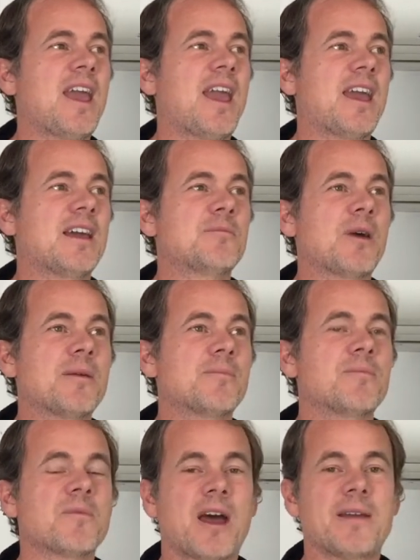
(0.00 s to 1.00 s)
and
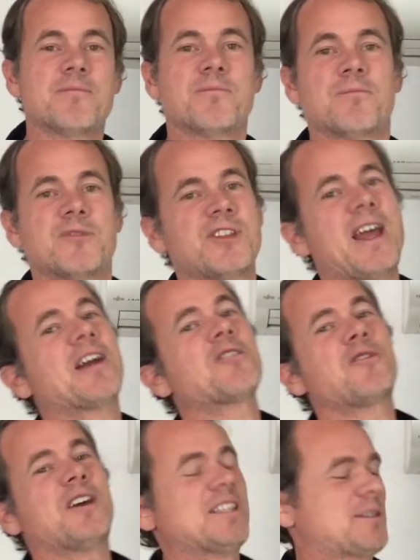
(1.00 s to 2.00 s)
I
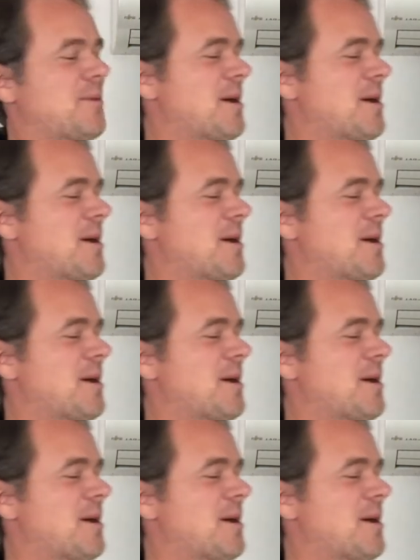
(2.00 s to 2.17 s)
sacrificed my